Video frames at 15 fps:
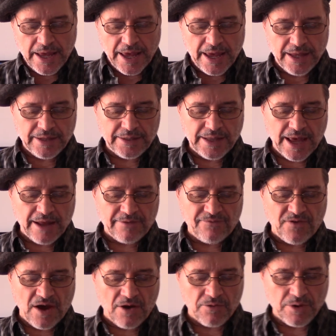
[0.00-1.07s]
and that
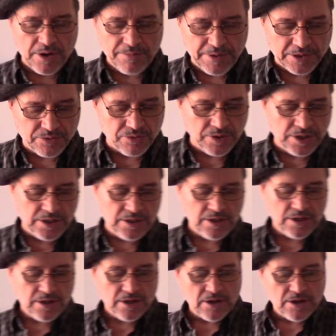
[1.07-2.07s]
vary between